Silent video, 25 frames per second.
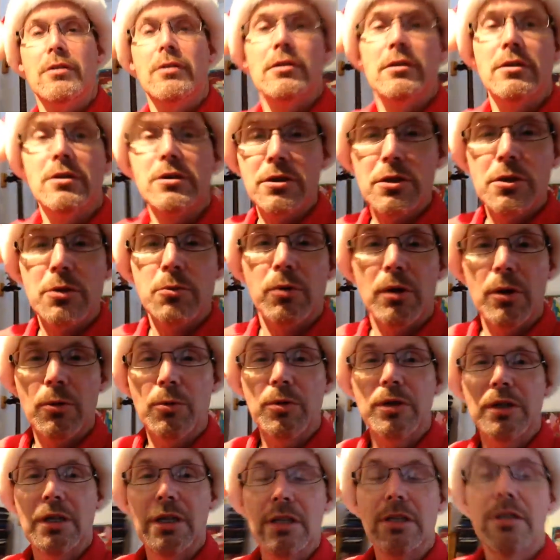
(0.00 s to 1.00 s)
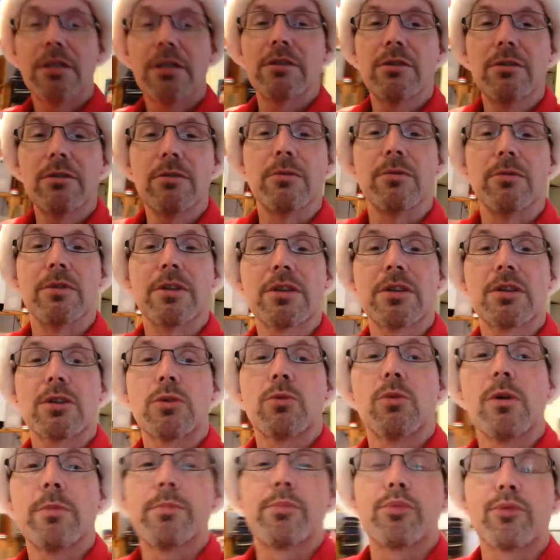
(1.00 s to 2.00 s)
This is what we need to do. This is
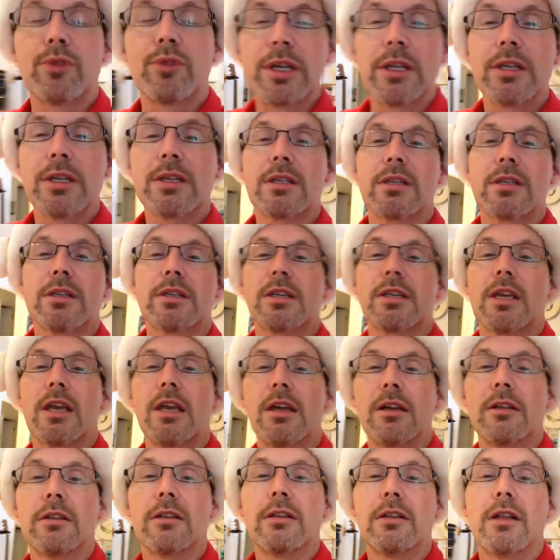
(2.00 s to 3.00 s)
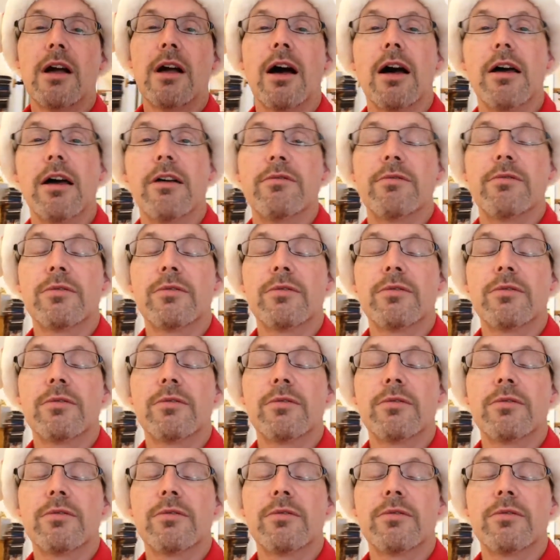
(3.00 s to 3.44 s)
what brings the scale alive.